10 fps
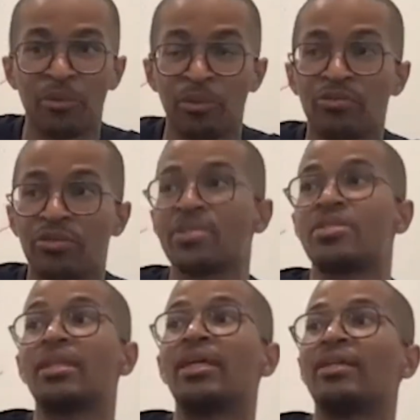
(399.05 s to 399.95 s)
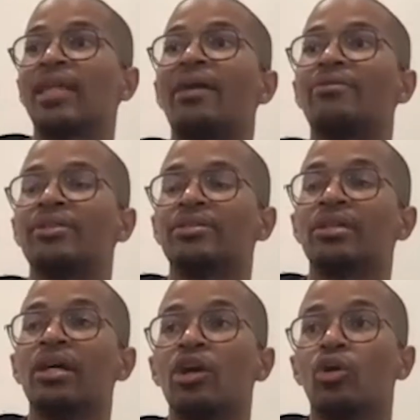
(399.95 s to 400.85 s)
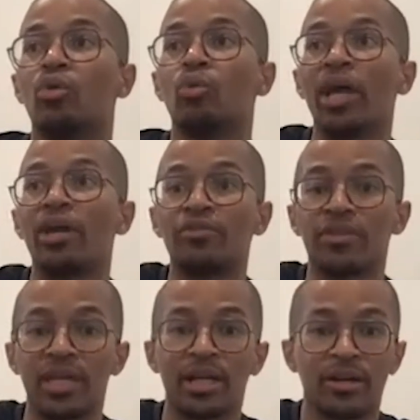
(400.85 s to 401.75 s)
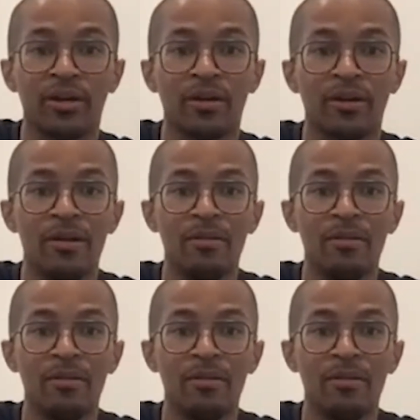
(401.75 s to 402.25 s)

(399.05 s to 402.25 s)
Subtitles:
It went from this thing that was way over there